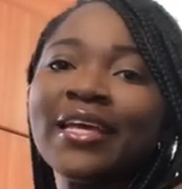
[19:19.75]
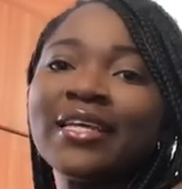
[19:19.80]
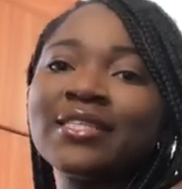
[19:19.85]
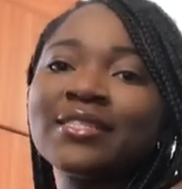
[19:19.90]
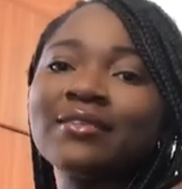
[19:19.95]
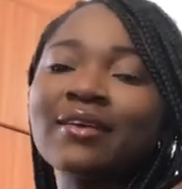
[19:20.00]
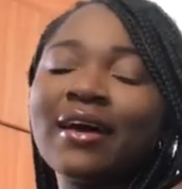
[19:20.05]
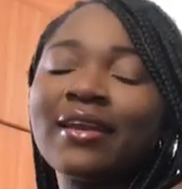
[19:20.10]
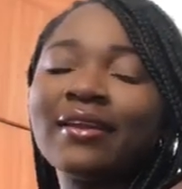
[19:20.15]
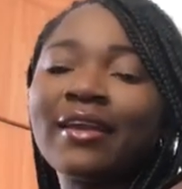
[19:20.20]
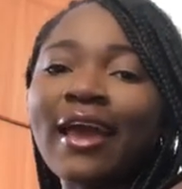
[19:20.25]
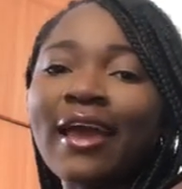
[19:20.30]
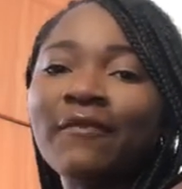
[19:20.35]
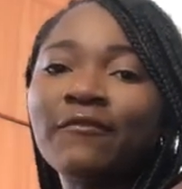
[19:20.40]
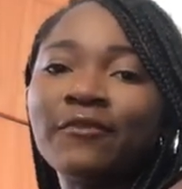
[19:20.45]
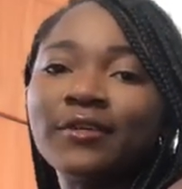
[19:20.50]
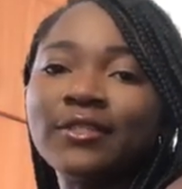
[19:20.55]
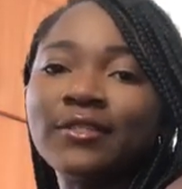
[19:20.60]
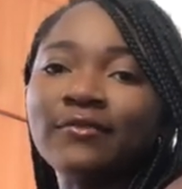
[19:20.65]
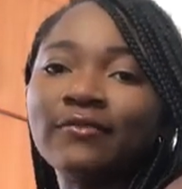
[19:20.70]
So at
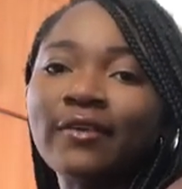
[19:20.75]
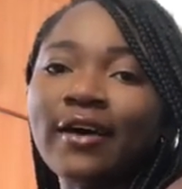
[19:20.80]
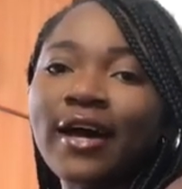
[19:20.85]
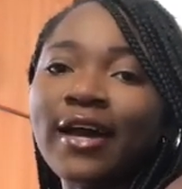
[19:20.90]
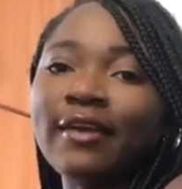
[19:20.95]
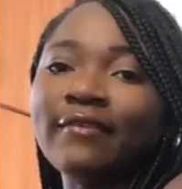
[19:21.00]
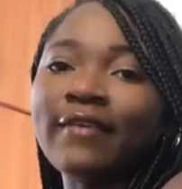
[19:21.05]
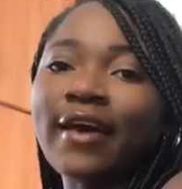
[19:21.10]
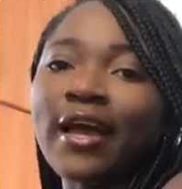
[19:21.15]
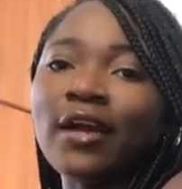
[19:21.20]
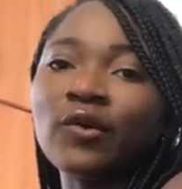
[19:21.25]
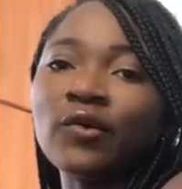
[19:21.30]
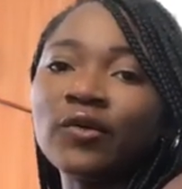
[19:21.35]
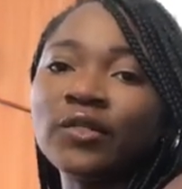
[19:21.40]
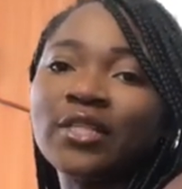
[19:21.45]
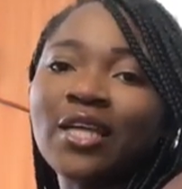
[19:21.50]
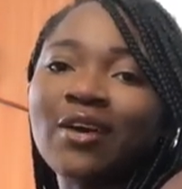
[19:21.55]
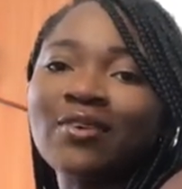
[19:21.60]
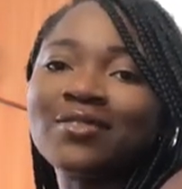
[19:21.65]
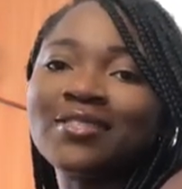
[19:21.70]
9.45, I got
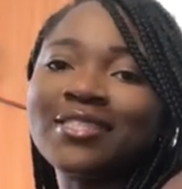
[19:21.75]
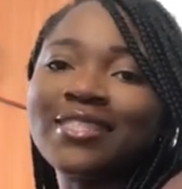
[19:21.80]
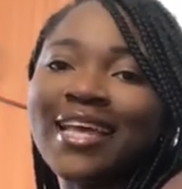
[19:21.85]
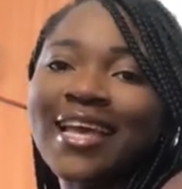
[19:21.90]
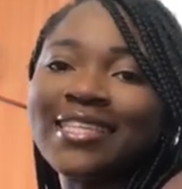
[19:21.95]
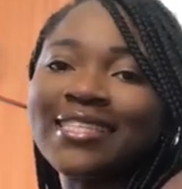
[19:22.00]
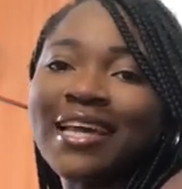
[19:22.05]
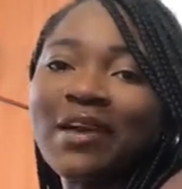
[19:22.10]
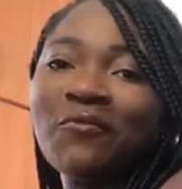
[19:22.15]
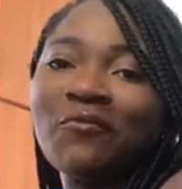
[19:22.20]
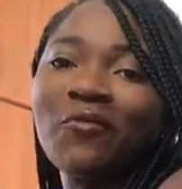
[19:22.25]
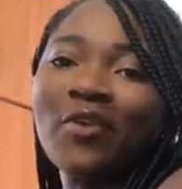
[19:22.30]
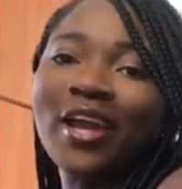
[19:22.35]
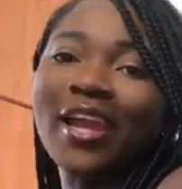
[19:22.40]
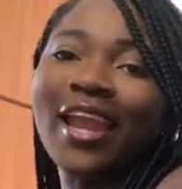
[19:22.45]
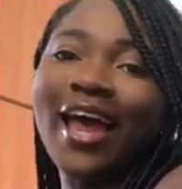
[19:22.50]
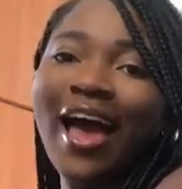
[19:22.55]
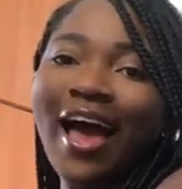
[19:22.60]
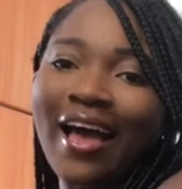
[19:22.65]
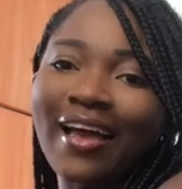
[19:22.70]
downstairs and
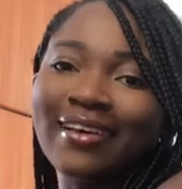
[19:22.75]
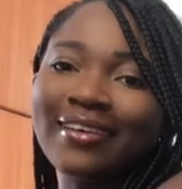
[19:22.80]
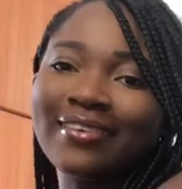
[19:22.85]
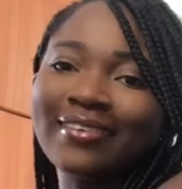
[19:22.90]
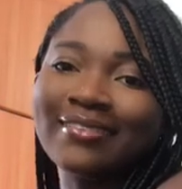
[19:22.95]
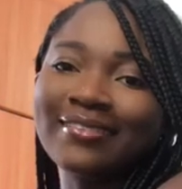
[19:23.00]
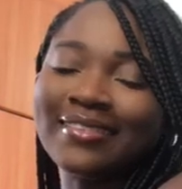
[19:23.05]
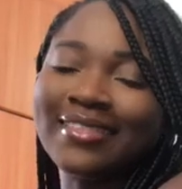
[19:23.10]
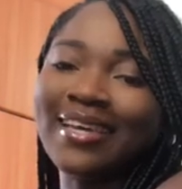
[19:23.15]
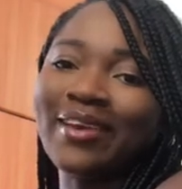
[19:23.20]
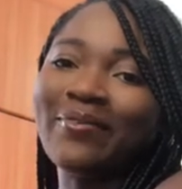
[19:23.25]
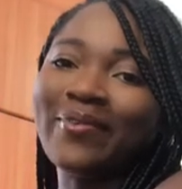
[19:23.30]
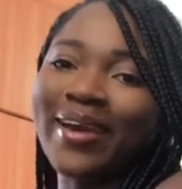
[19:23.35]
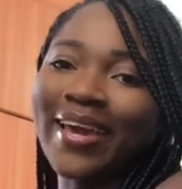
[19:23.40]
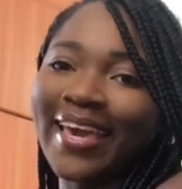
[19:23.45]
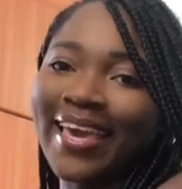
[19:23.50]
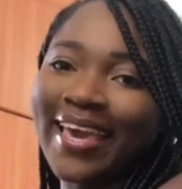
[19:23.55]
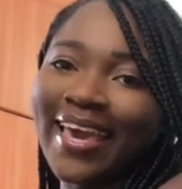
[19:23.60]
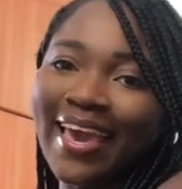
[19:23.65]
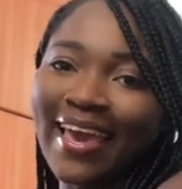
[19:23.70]
voila, they were
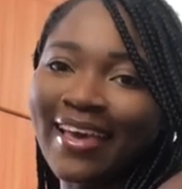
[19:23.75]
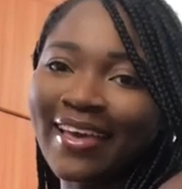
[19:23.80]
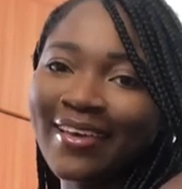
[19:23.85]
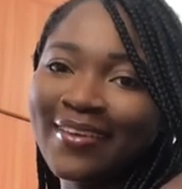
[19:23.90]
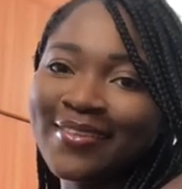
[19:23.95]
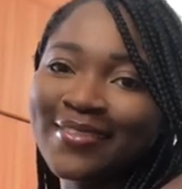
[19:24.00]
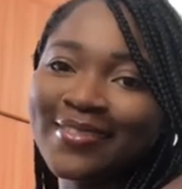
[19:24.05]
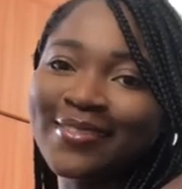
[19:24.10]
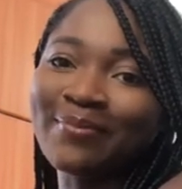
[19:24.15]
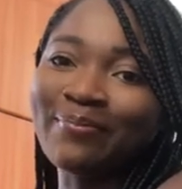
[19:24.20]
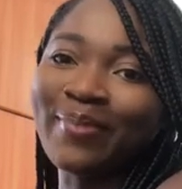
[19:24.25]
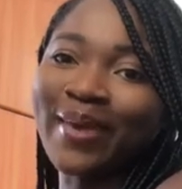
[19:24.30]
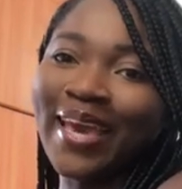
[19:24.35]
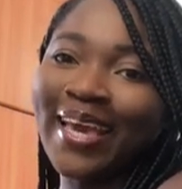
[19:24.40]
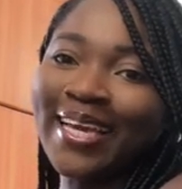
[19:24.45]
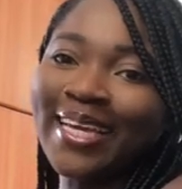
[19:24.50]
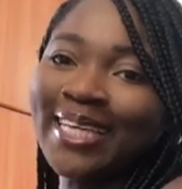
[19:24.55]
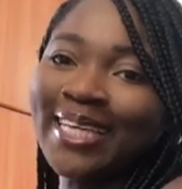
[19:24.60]
here to pick